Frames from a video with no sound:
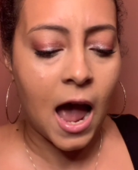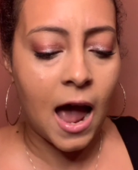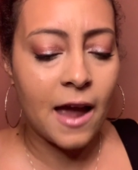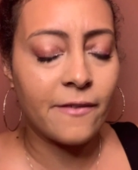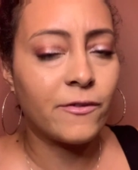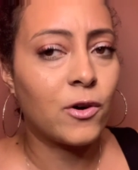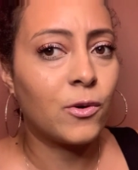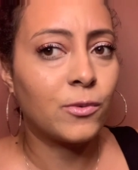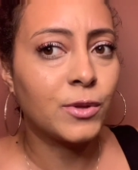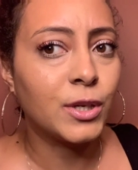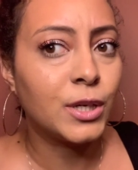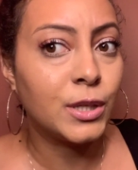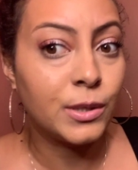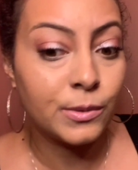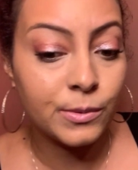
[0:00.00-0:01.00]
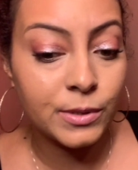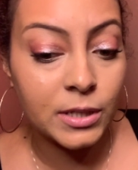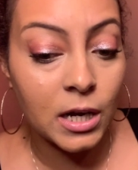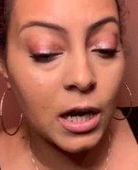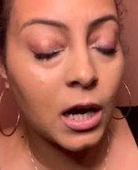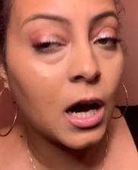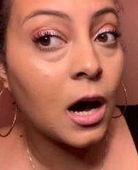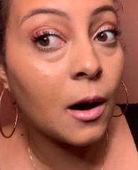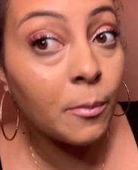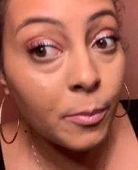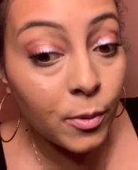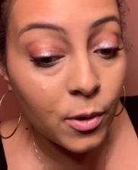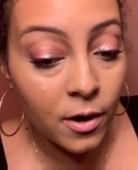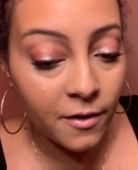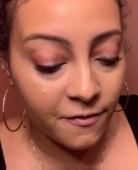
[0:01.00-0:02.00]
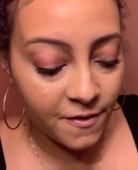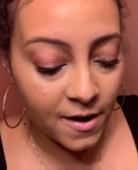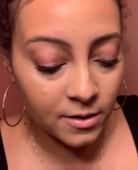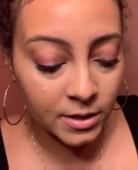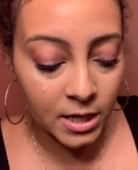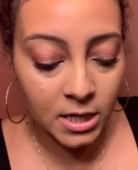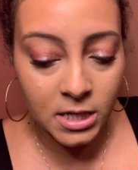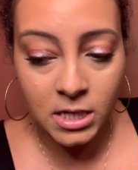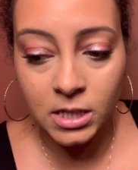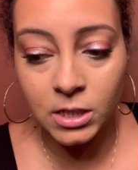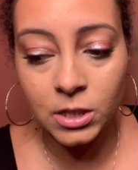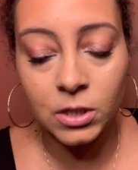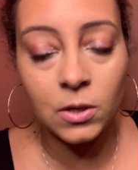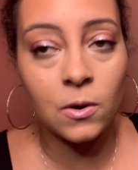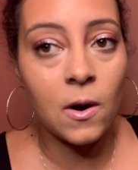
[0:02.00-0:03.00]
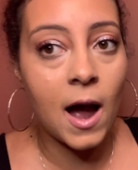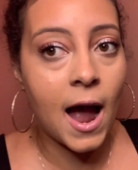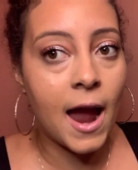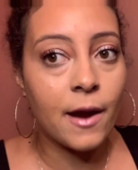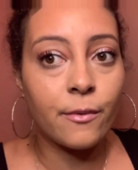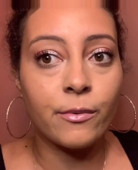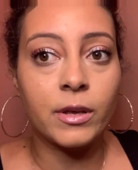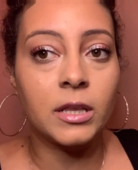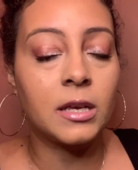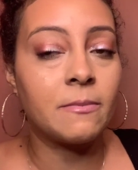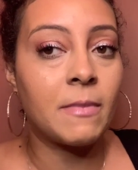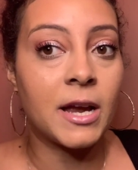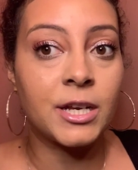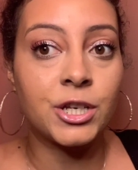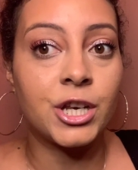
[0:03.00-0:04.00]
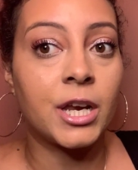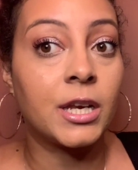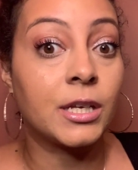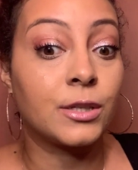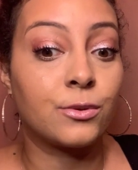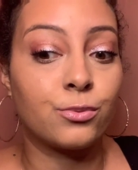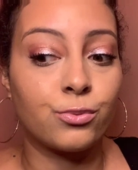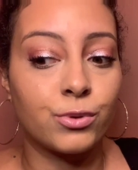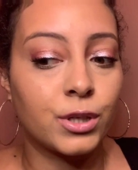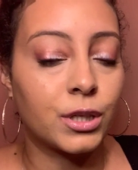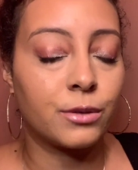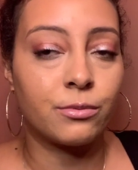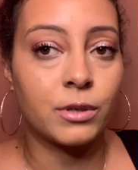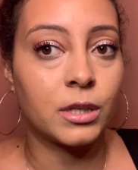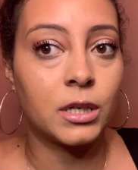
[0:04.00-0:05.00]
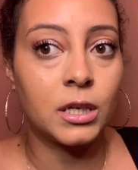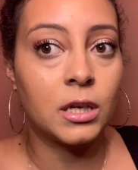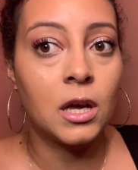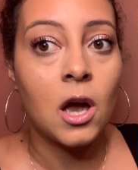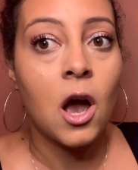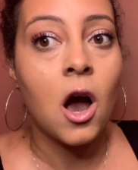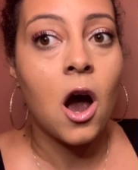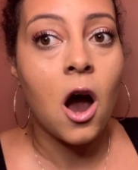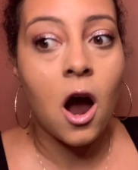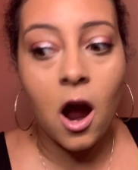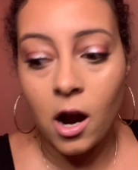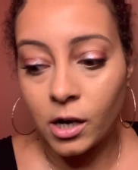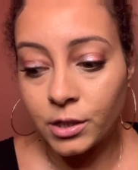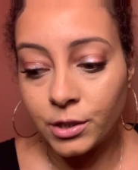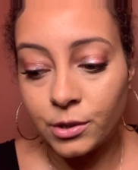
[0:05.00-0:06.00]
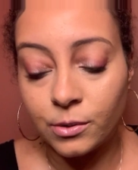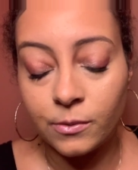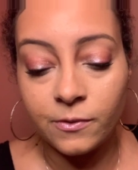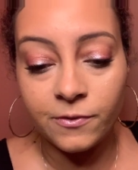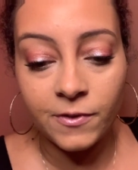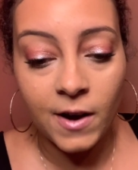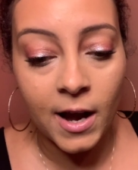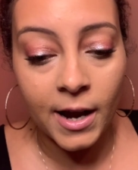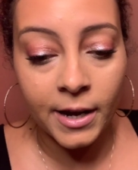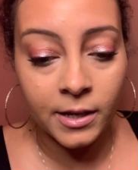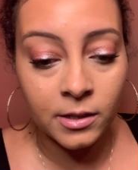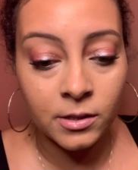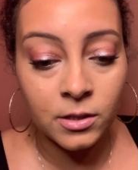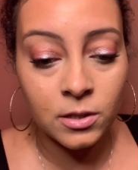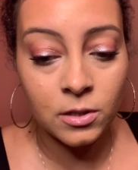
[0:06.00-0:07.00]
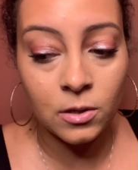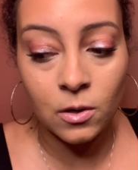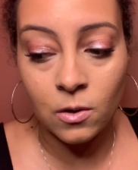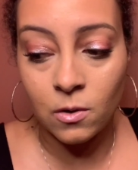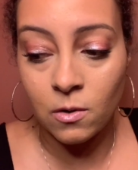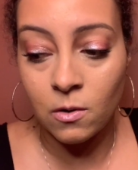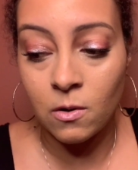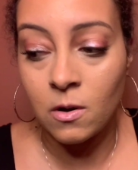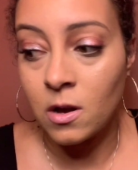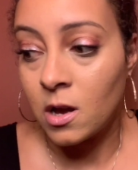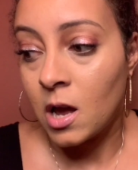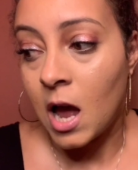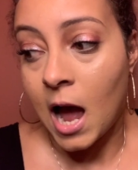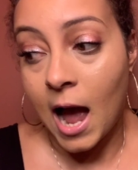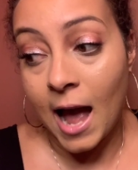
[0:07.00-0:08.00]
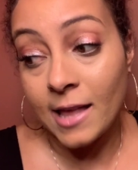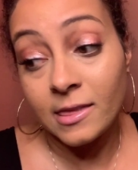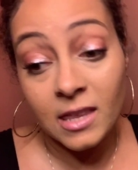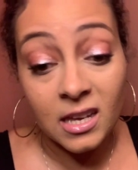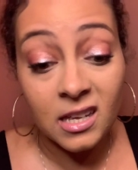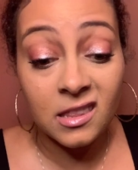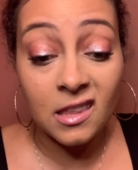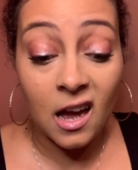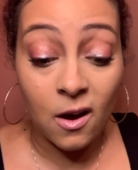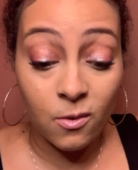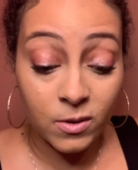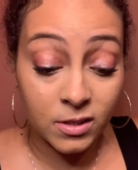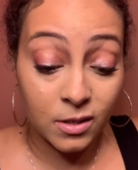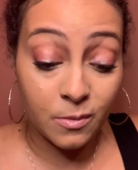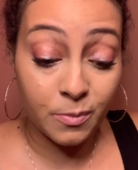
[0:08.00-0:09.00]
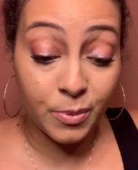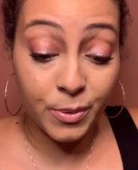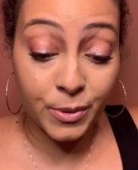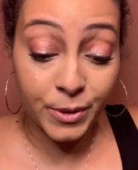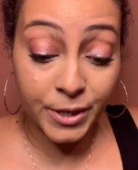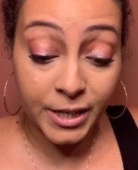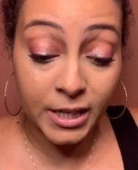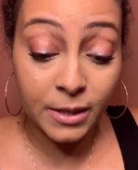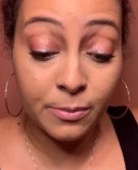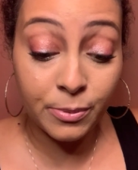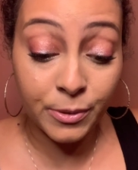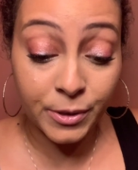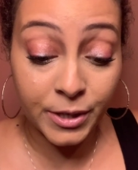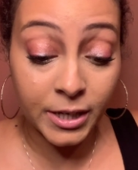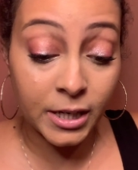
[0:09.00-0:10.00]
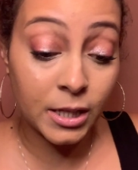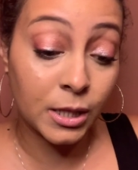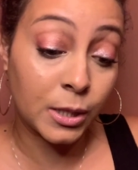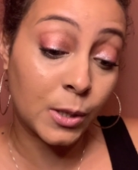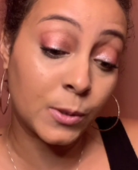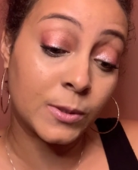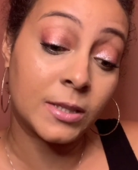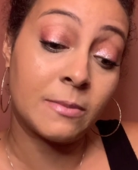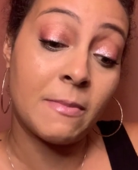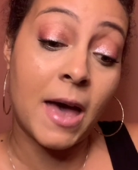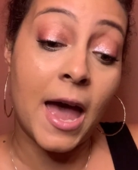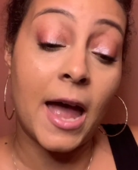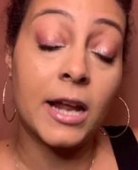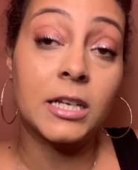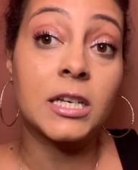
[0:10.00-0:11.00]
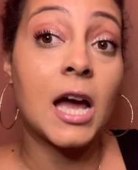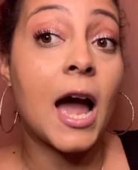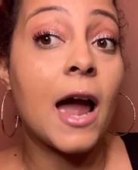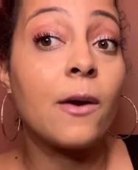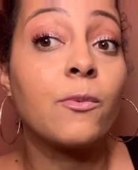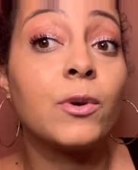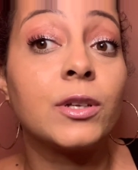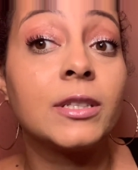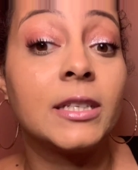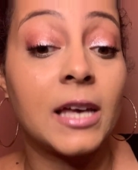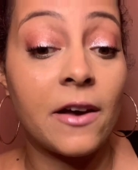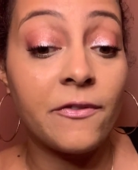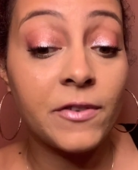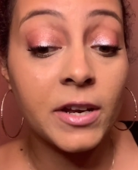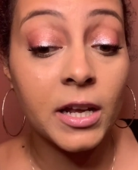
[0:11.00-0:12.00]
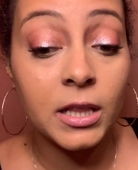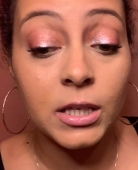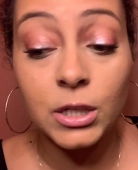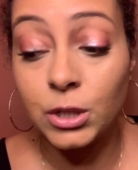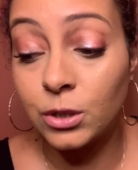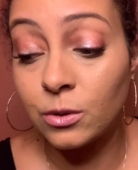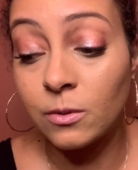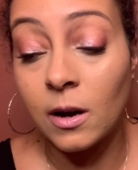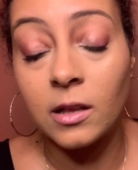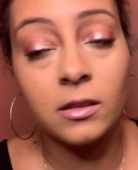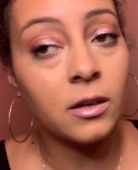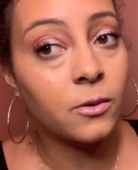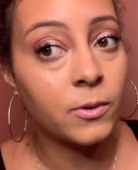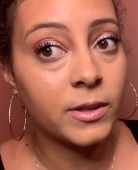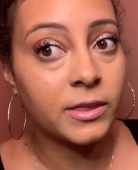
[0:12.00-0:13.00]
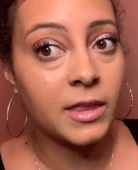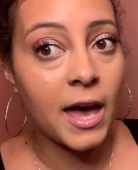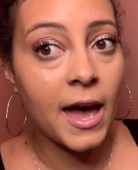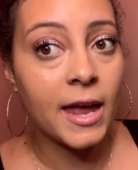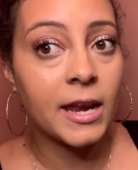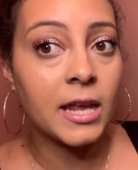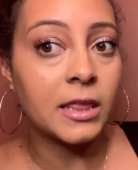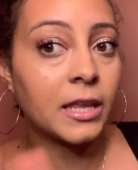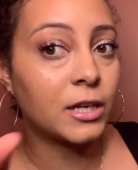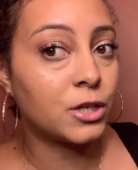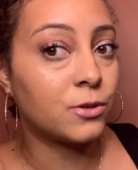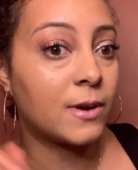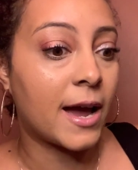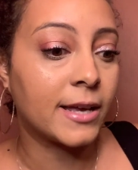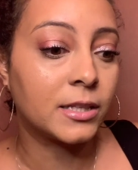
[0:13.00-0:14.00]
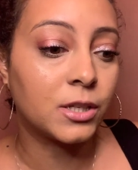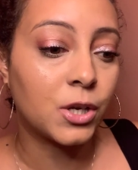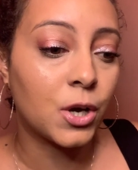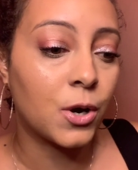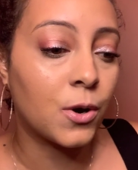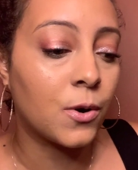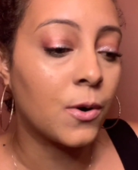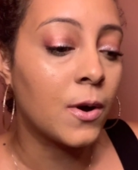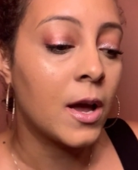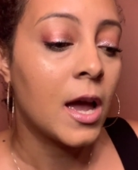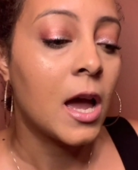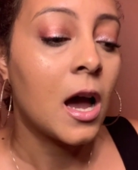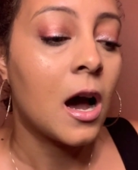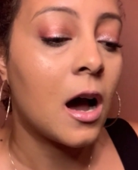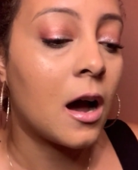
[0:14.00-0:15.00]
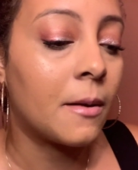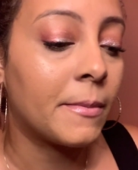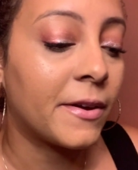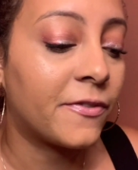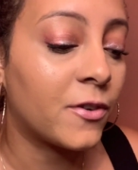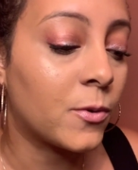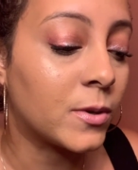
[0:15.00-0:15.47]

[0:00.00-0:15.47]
I've only used a couple of foundations, so I really, my shade is really, really hard to find. So I think that was a pretty close match. I will definitely do a look with that and let you guys know if it